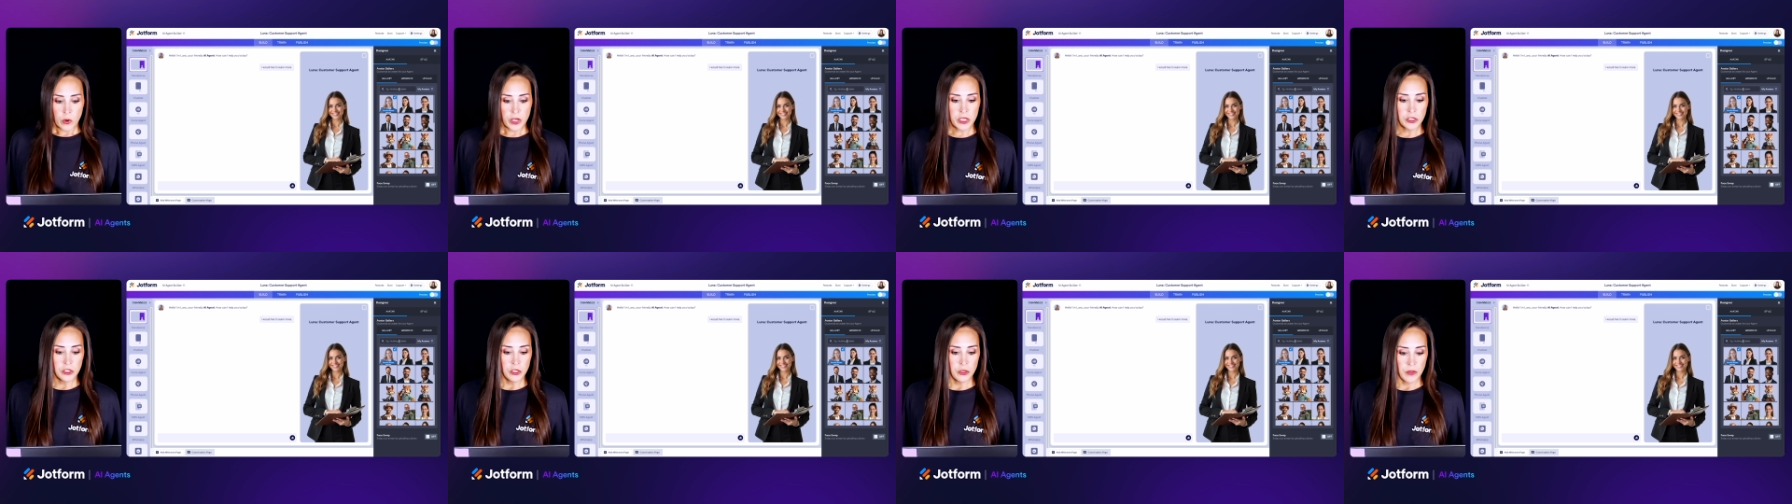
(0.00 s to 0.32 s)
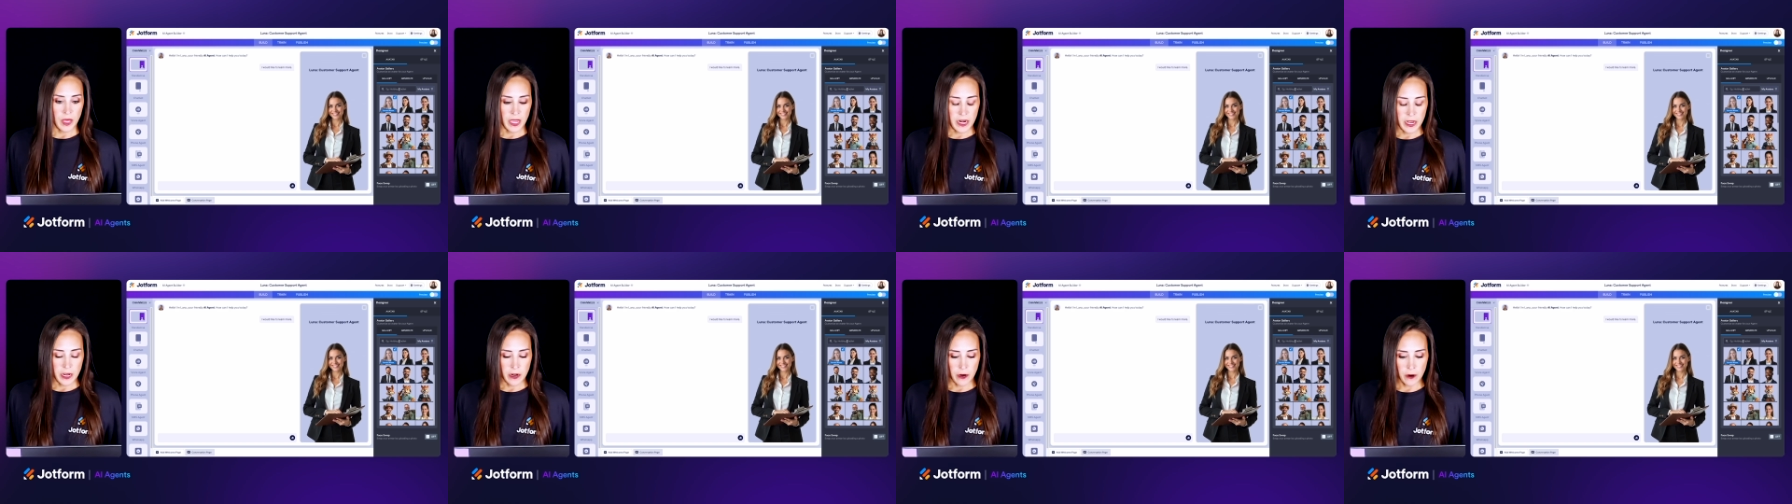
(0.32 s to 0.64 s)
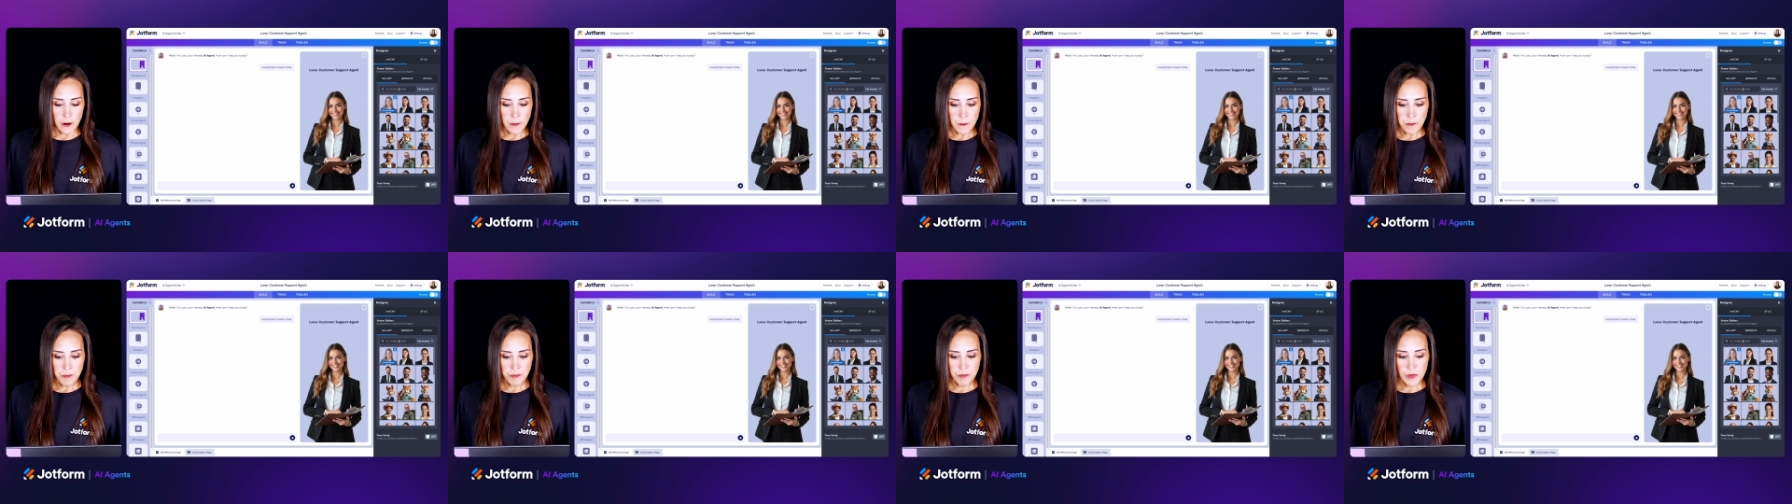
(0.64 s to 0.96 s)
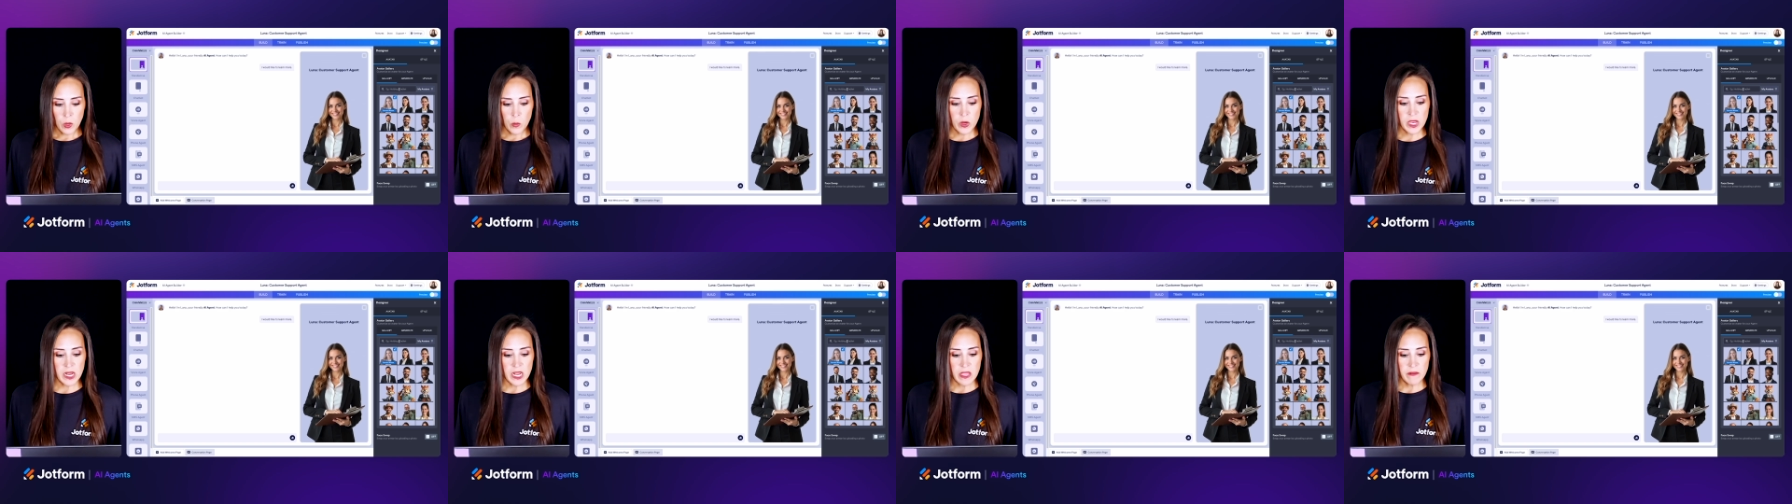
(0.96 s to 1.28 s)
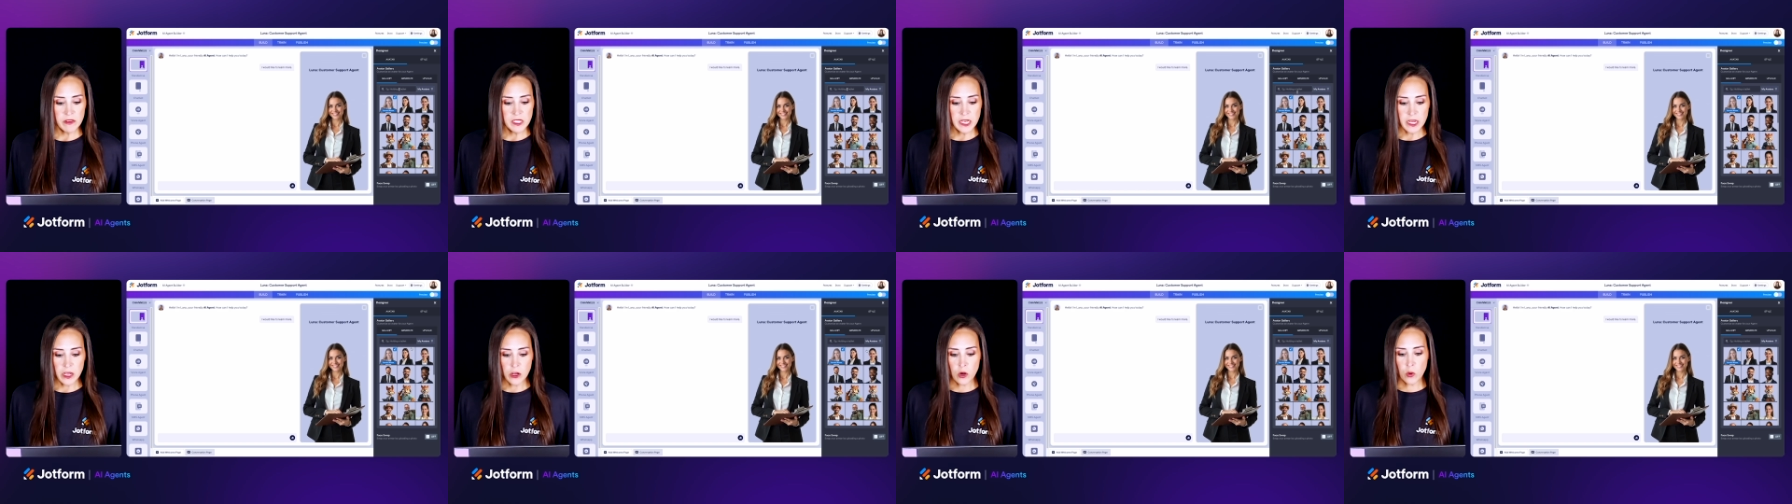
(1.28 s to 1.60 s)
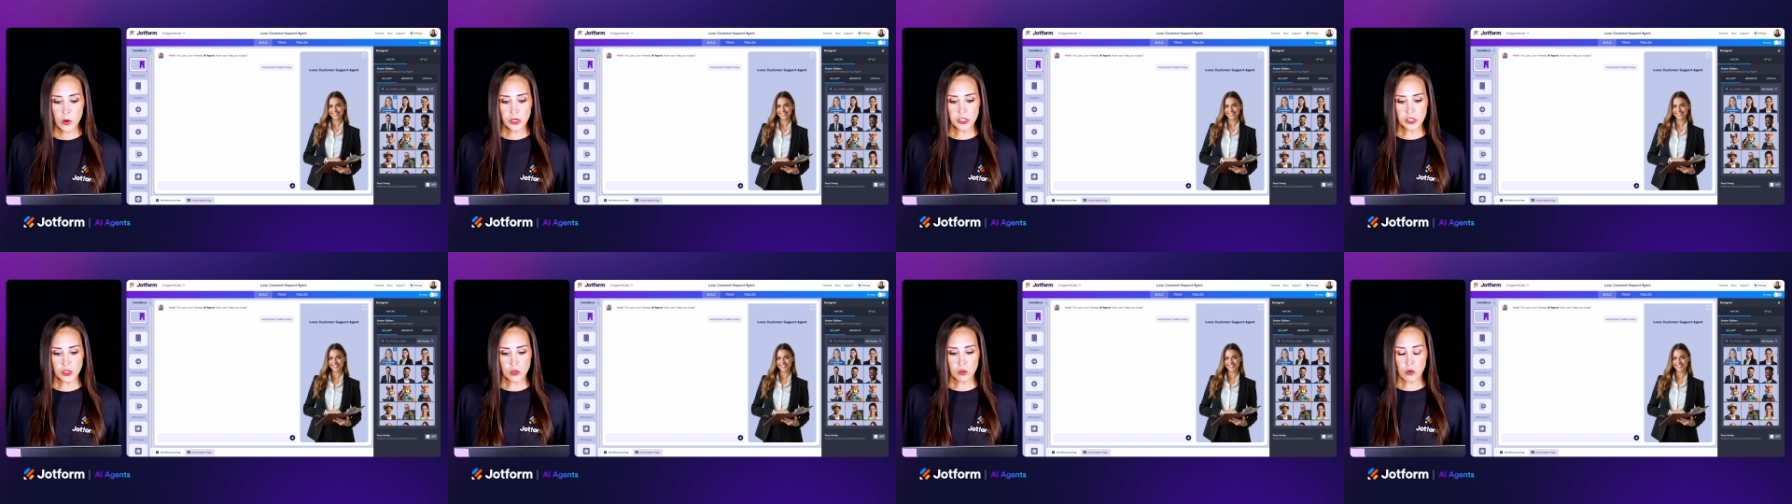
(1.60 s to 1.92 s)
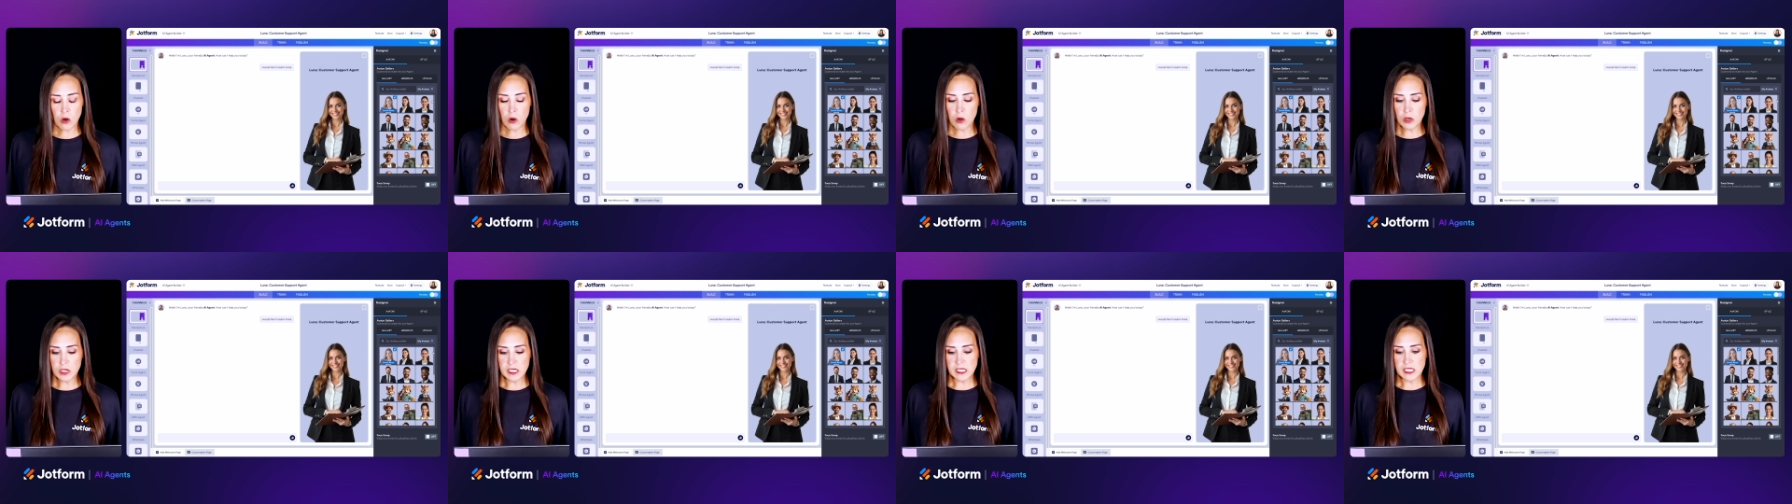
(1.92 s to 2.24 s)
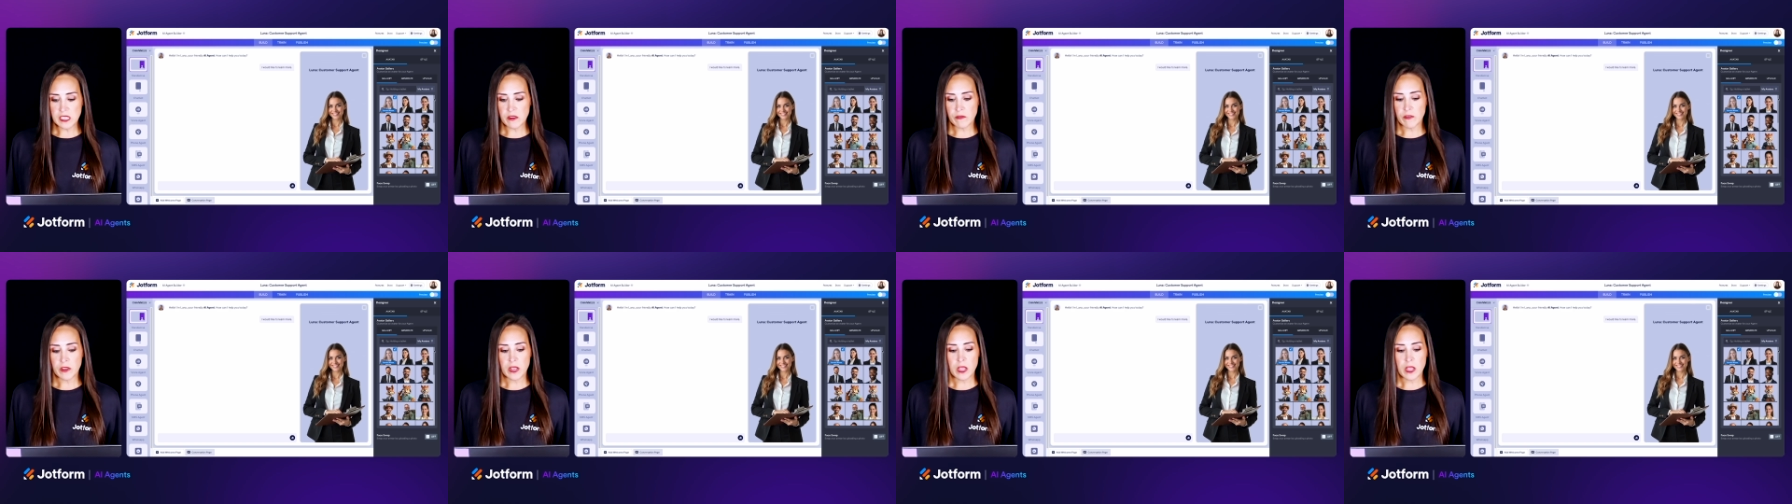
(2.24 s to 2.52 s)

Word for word: We can do that here. We can even take a quick scroll to see